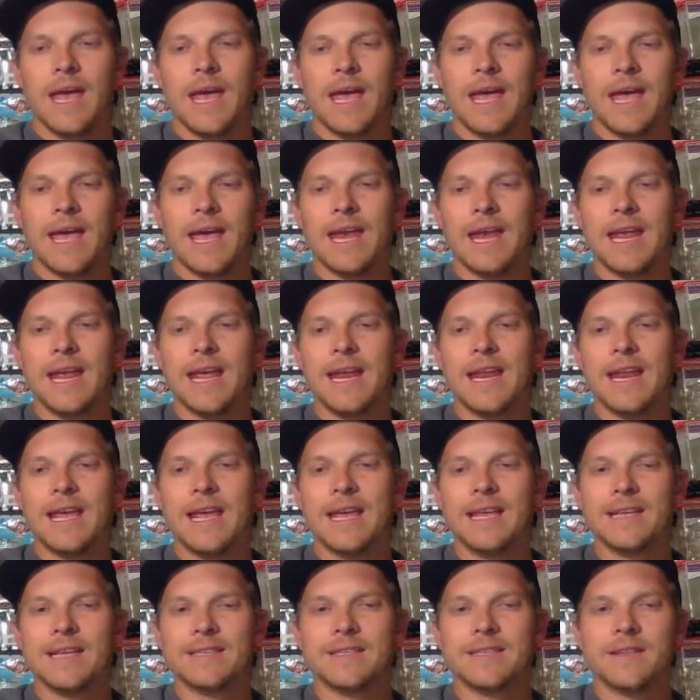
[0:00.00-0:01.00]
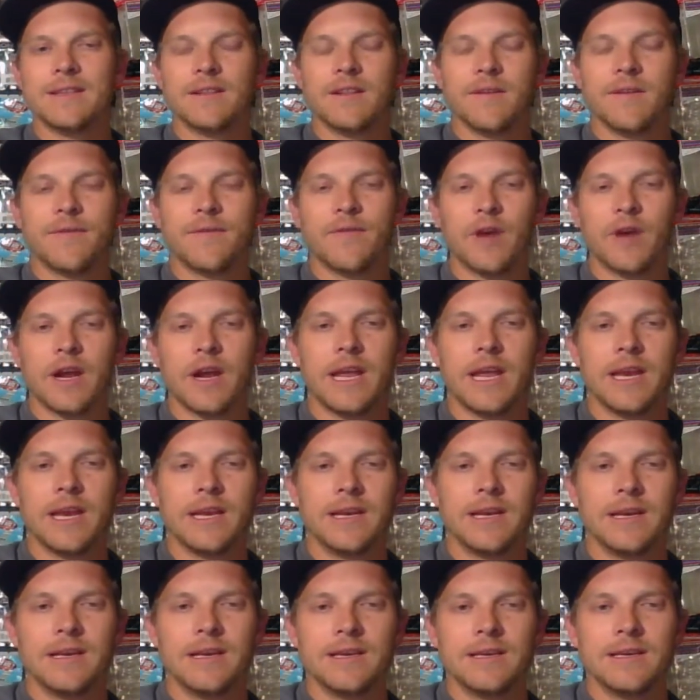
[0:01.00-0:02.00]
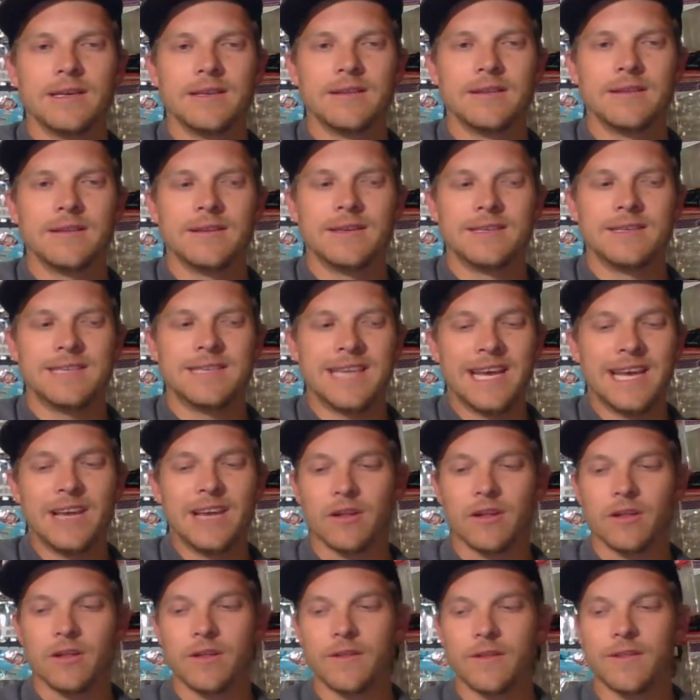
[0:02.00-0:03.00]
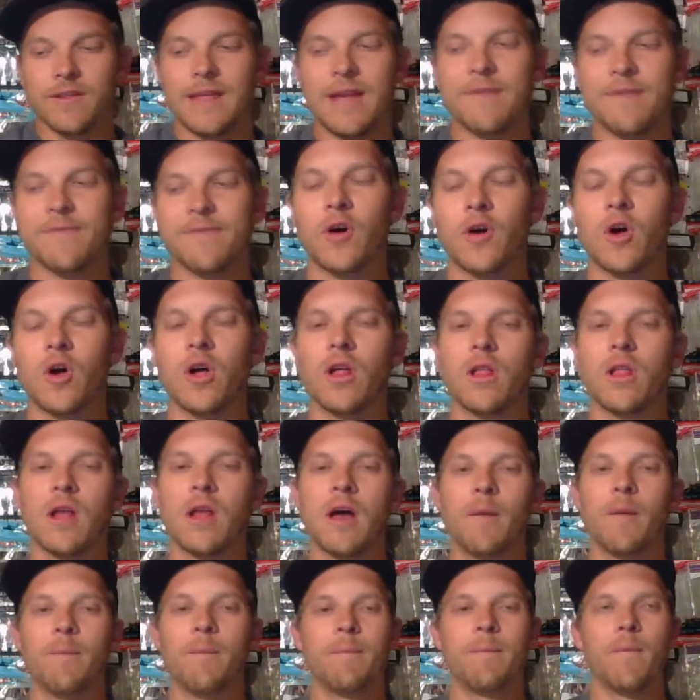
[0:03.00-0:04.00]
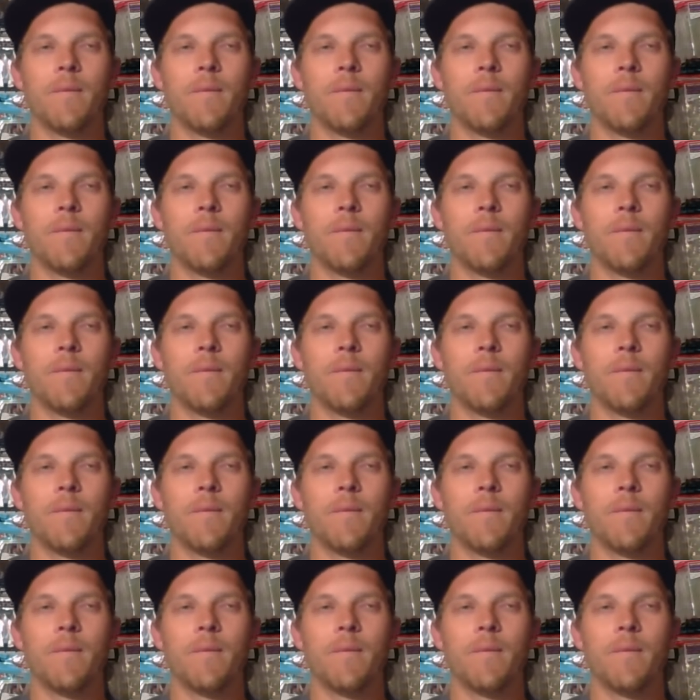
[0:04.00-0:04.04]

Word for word: and it is the freaking deal. They fall a,